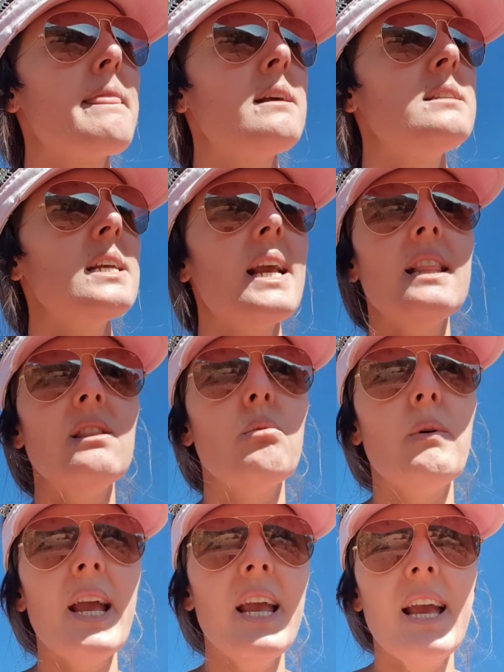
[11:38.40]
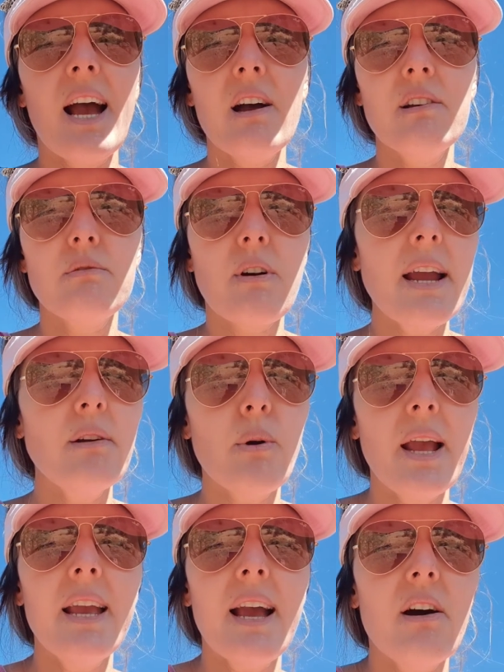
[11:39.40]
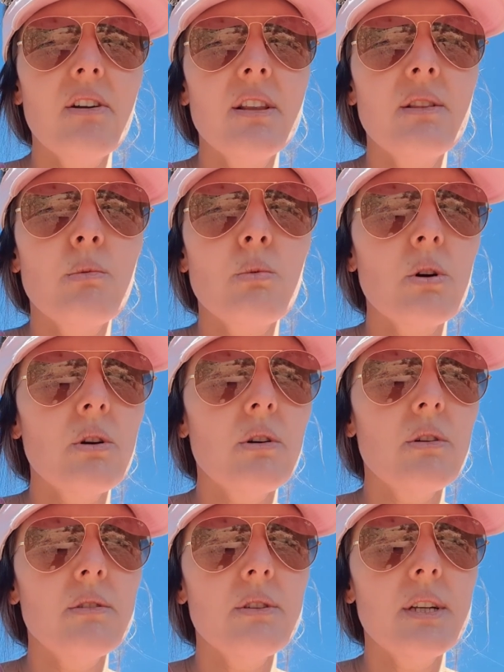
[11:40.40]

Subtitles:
to get the right way out in the world,